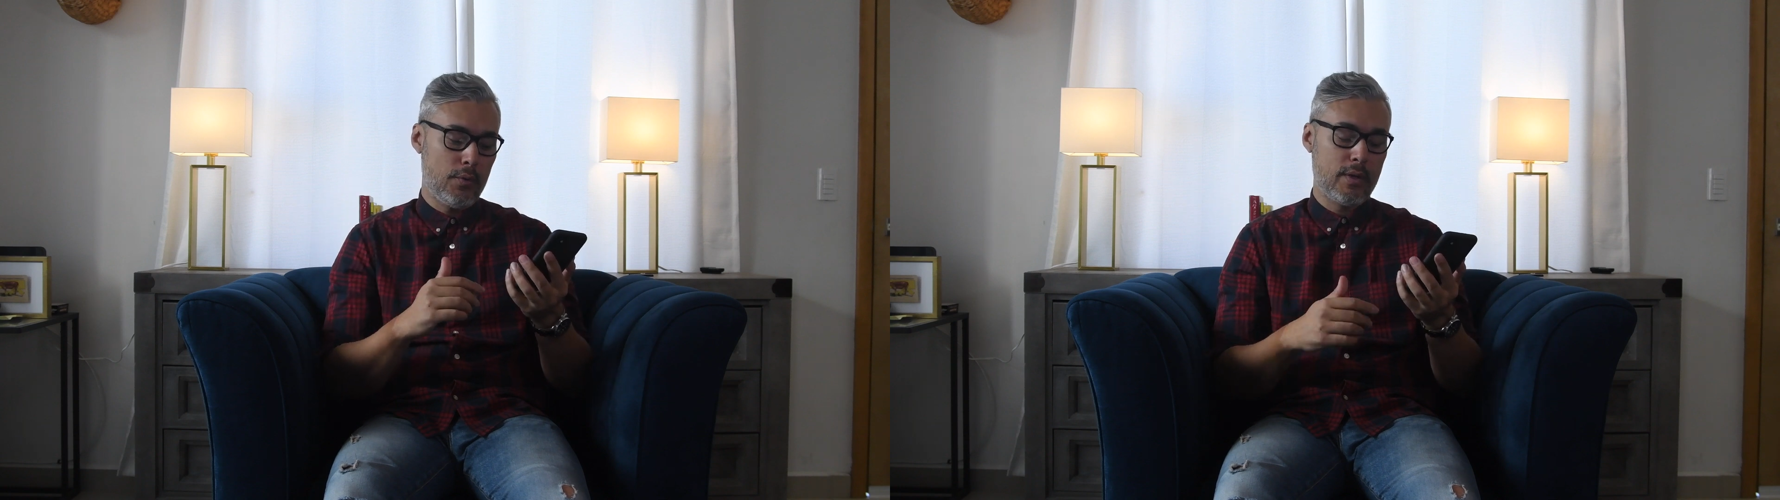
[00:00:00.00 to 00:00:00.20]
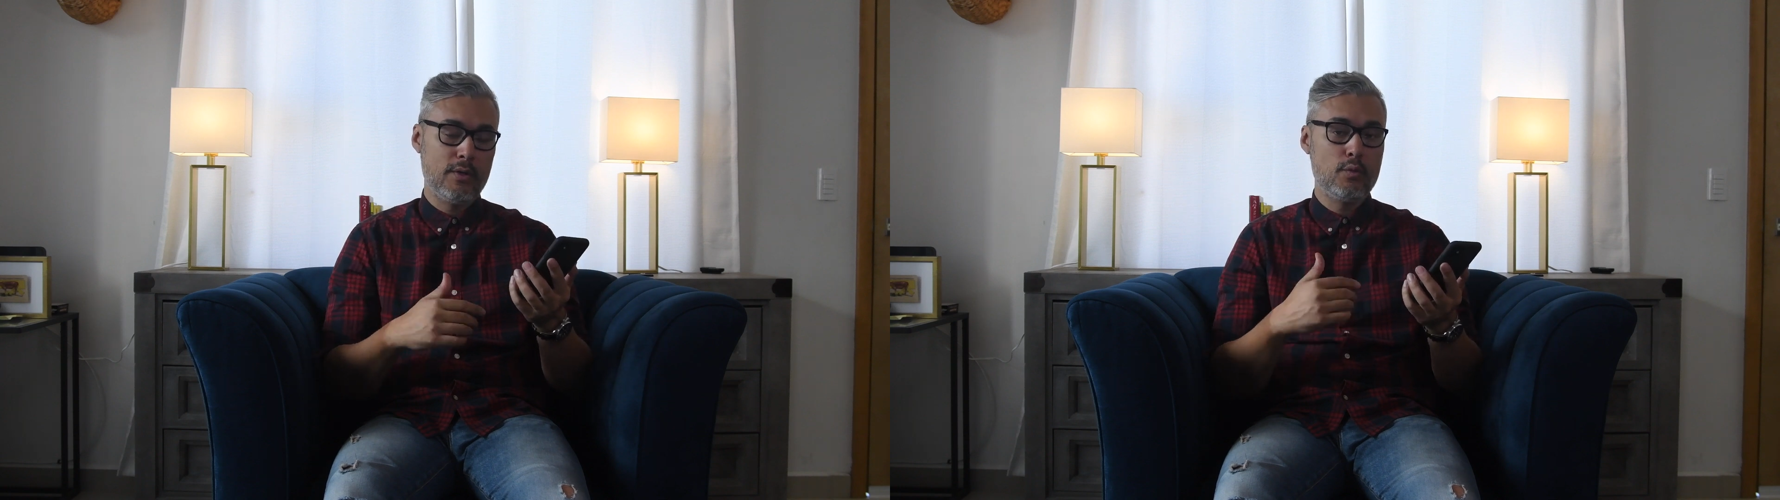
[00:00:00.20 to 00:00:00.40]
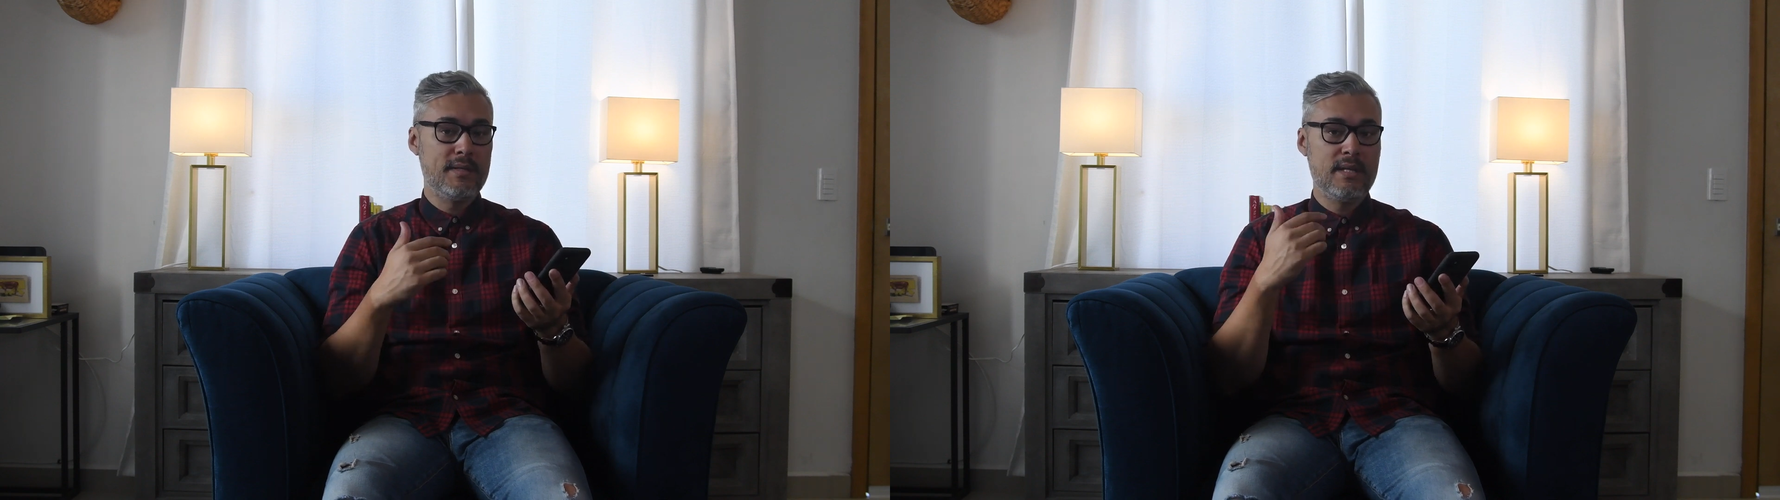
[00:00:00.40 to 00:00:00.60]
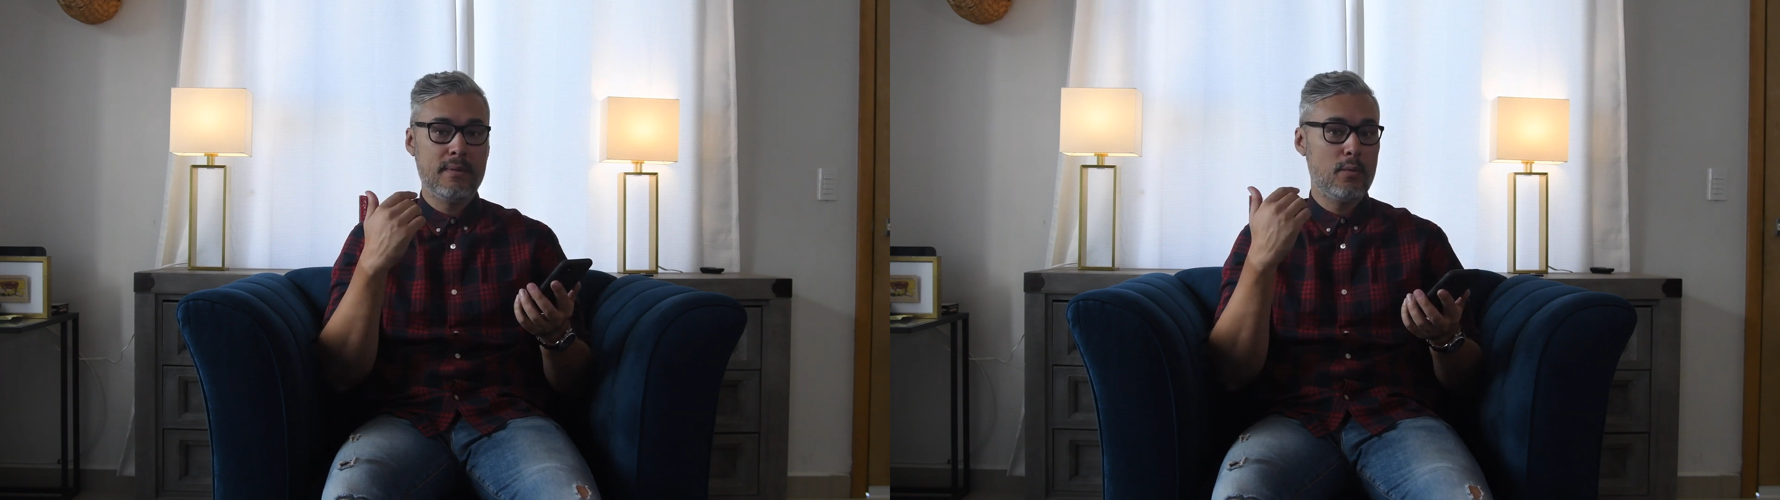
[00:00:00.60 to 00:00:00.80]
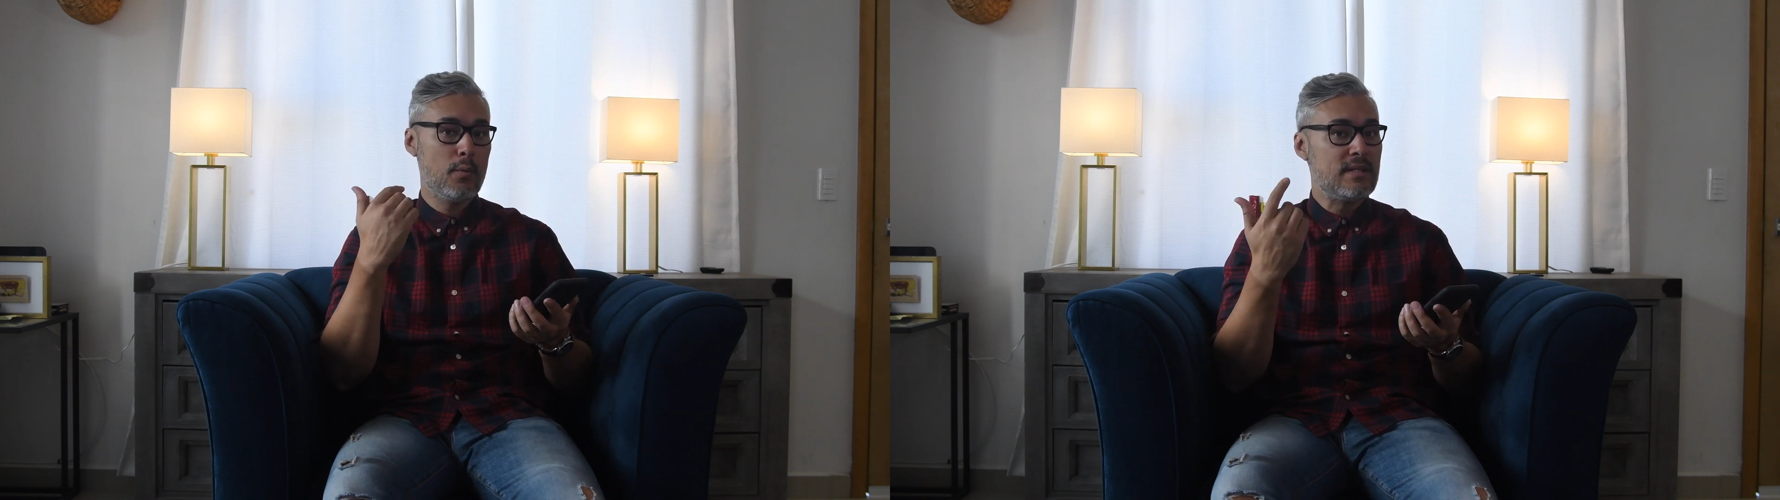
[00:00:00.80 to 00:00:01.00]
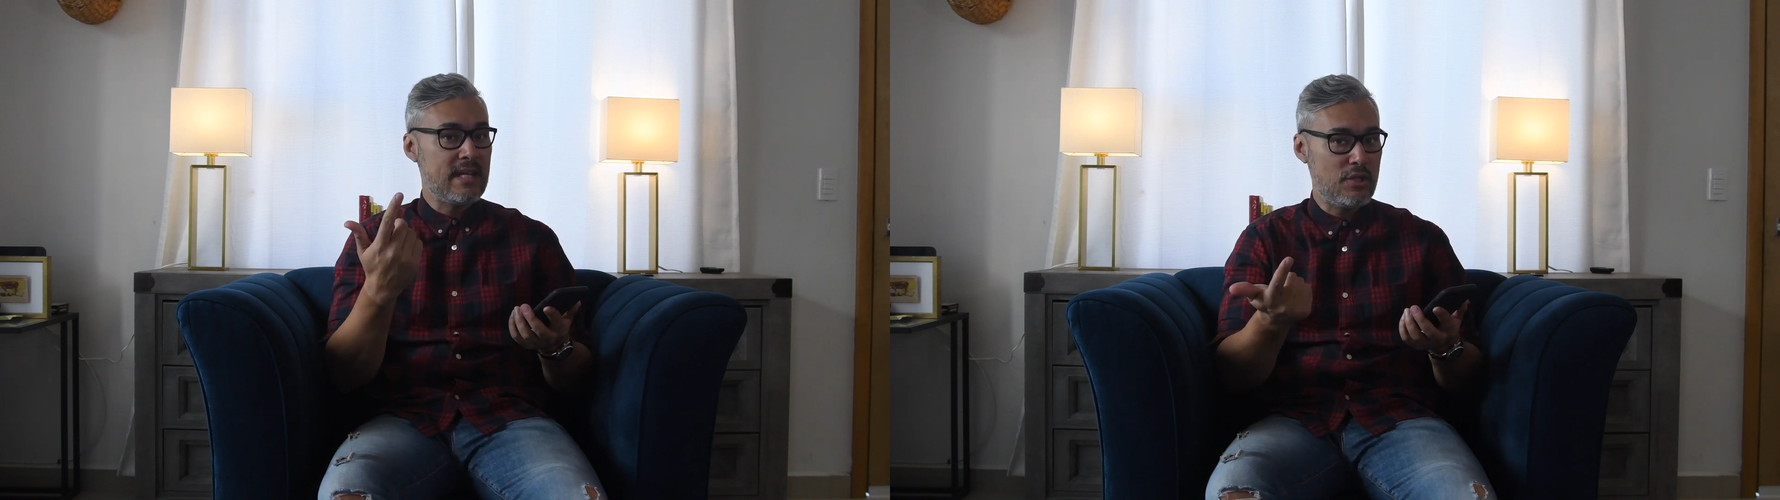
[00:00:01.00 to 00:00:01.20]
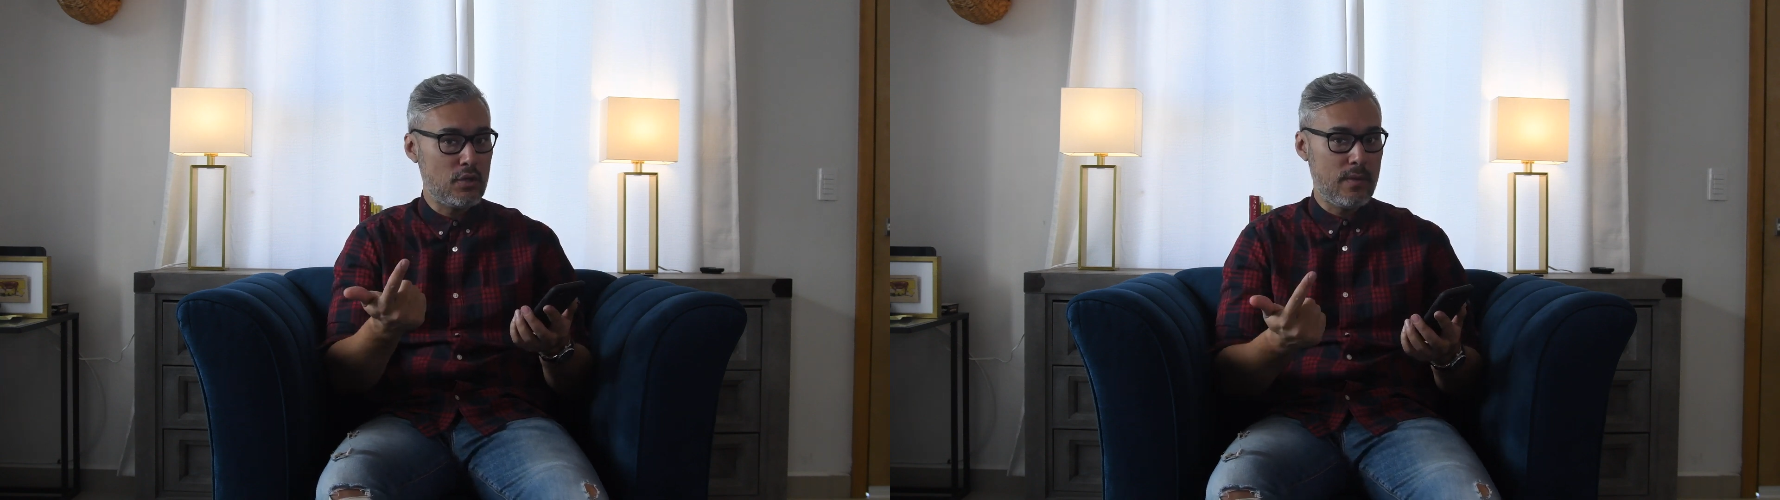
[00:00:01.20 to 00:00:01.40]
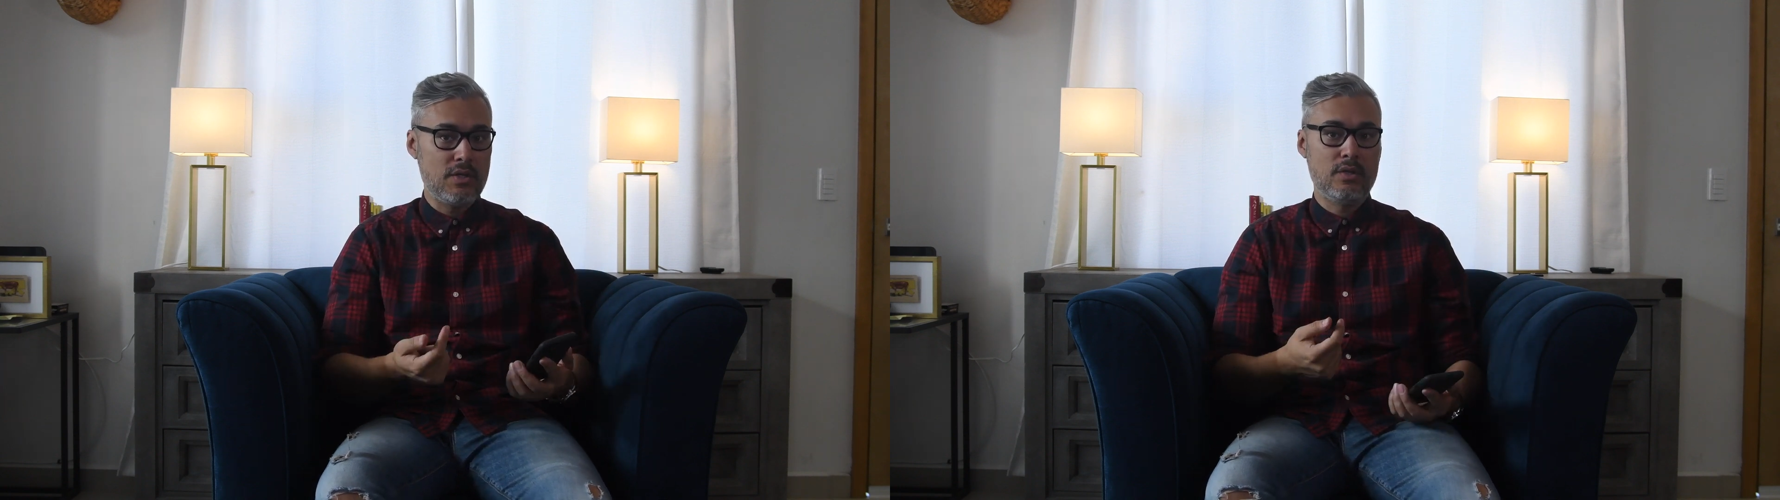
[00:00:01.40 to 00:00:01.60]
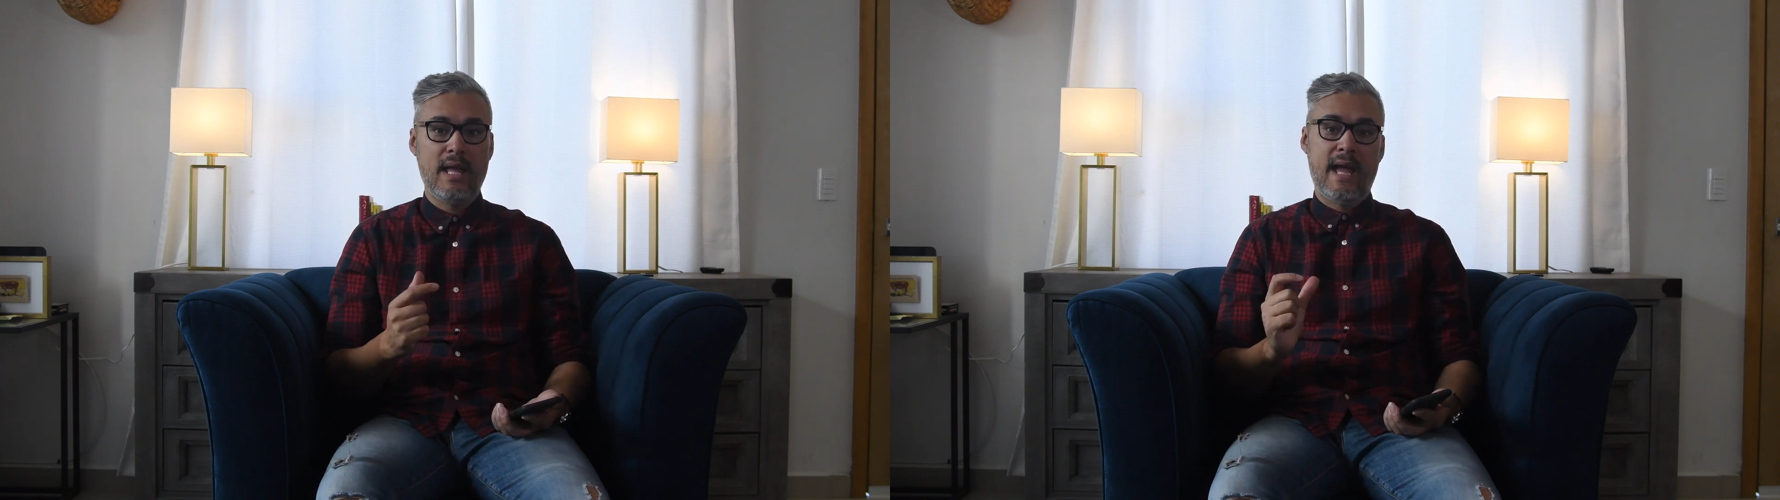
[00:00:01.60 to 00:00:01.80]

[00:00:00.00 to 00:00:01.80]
You can do the same thing with saturation.